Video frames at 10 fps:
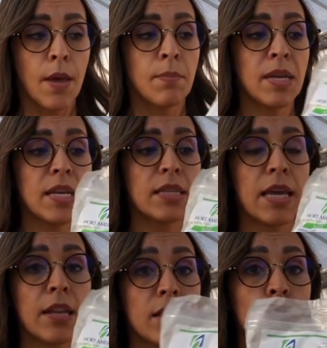meaning
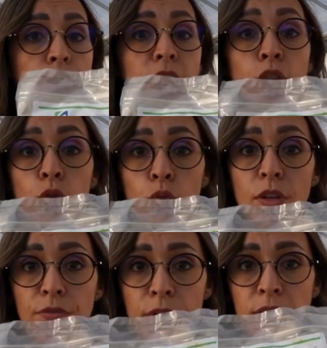that in order to do
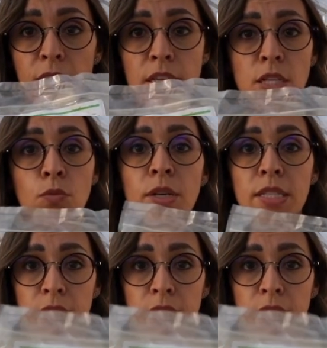the fertilizer, we need